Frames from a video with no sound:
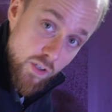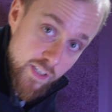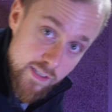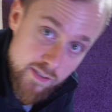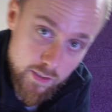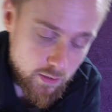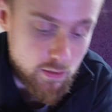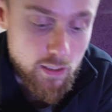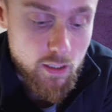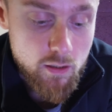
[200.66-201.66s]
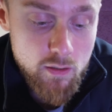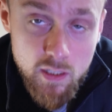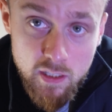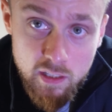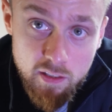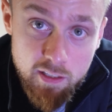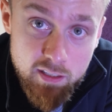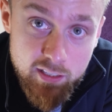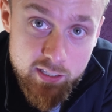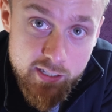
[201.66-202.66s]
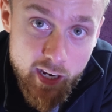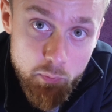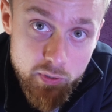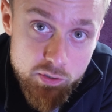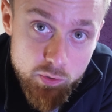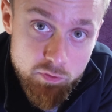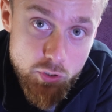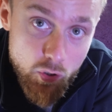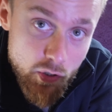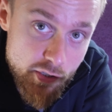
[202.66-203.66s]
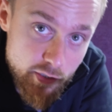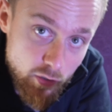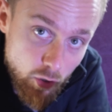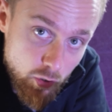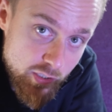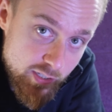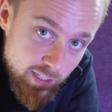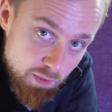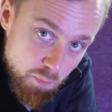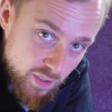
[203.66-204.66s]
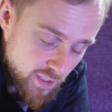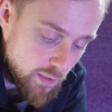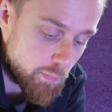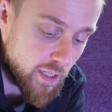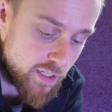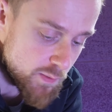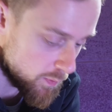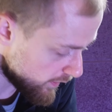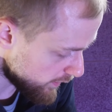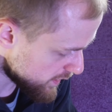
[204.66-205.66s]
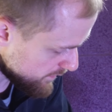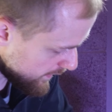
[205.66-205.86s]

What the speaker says: got these little, this is how it sort of docks and locks in with the other plates by the looks of